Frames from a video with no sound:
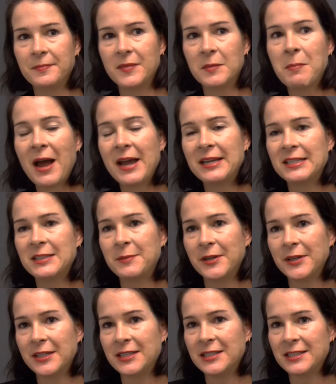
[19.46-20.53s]
My
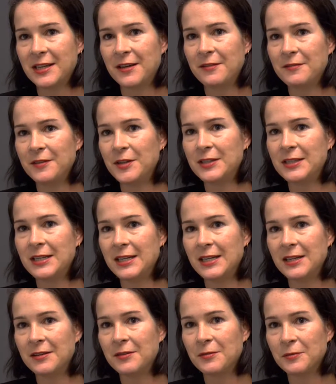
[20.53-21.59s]
experience of
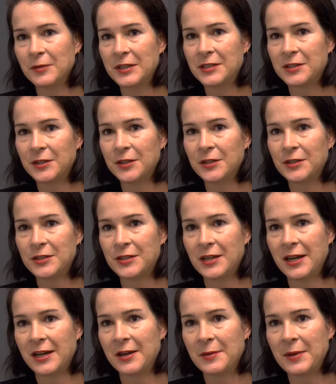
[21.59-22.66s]
using research
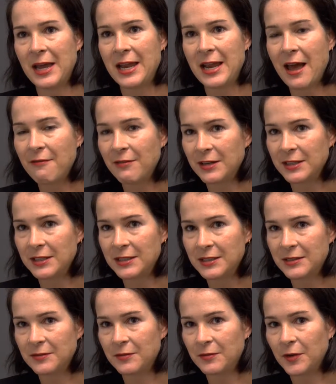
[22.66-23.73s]
and
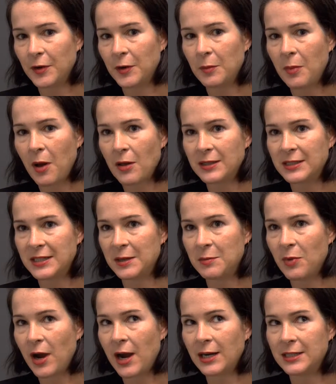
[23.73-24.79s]
evidence for policy and
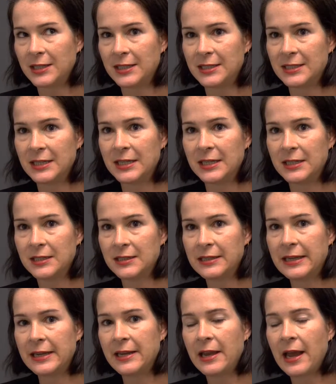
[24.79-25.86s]
practice is
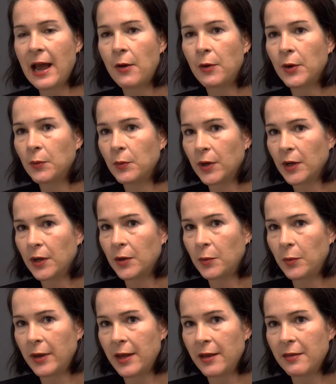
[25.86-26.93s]
in our work
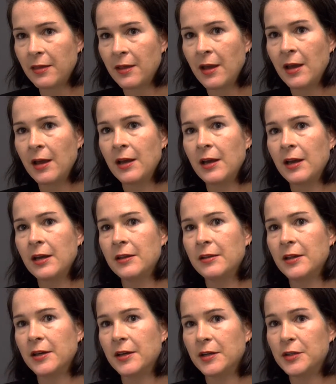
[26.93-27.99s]
with
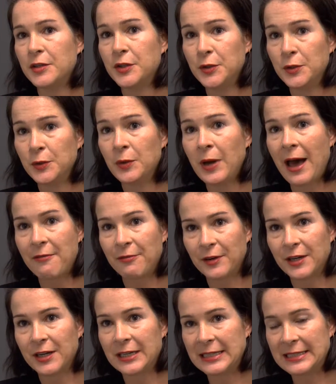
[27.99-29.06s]
the 2
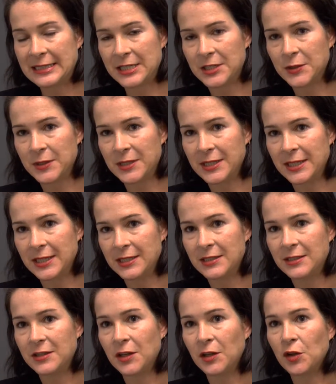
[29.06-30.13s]
Africa constituencies
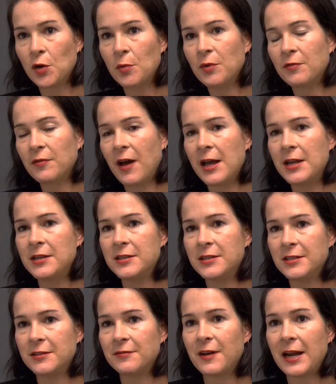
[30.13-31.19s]
to the Global Fund
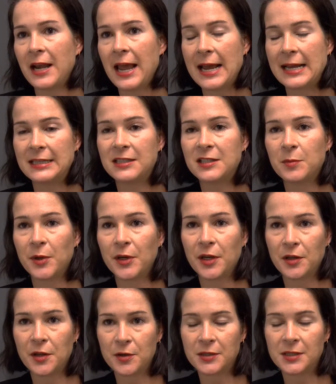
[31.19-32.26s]
to Fight AIDS,
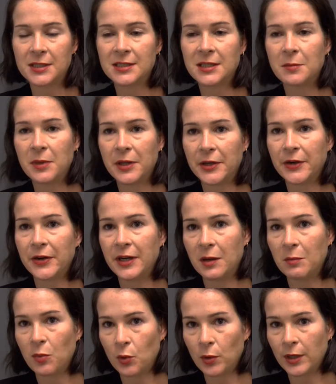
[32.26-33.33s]
Tuberculosis, and Malaria
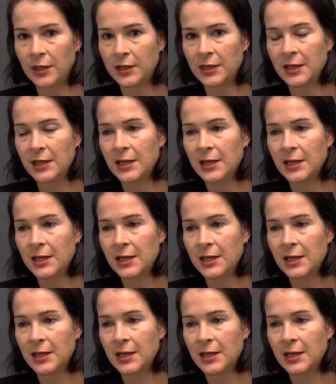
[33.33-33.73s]
Board.